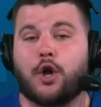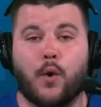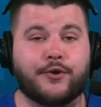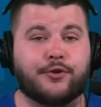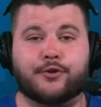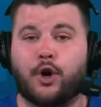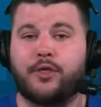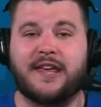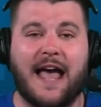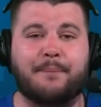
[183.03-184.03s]
going to throw
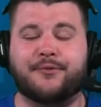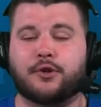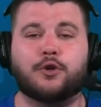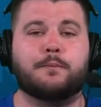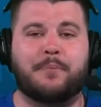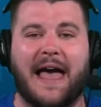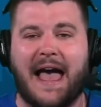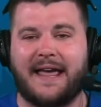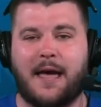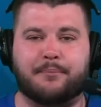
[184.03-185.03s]
the absolute
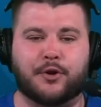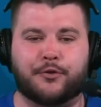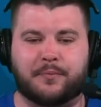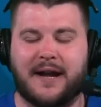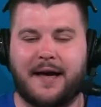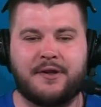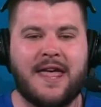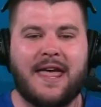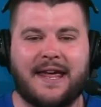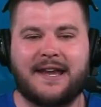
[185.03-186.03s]
bag at Bruce Brown
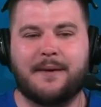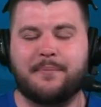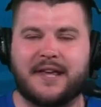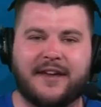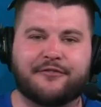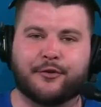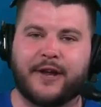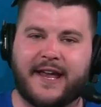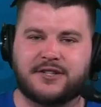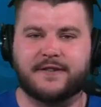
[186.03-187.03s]
in NBA free
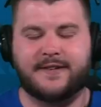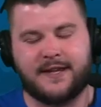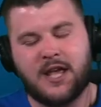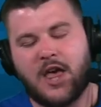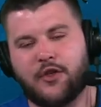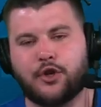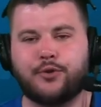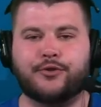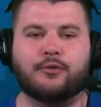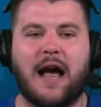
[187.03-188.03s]
agency. The
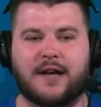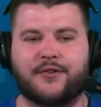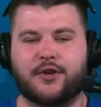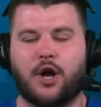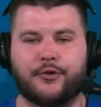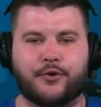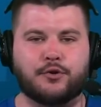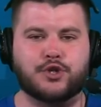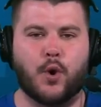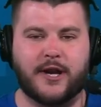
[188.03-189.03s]
Houston Rockets could also
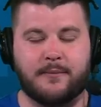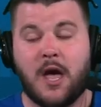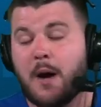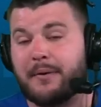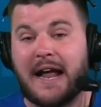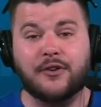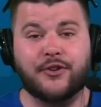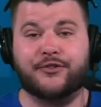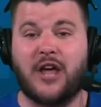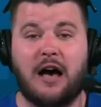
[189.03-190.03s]
join him. Brown's
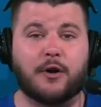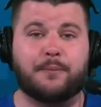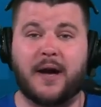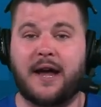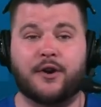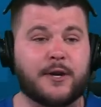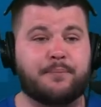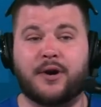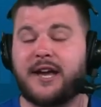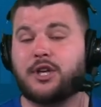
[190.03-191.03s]
a solid player, and he
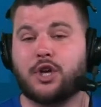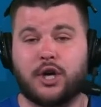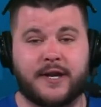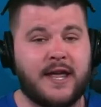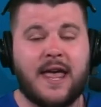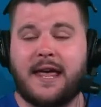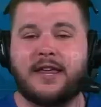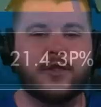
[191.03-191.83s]
played good in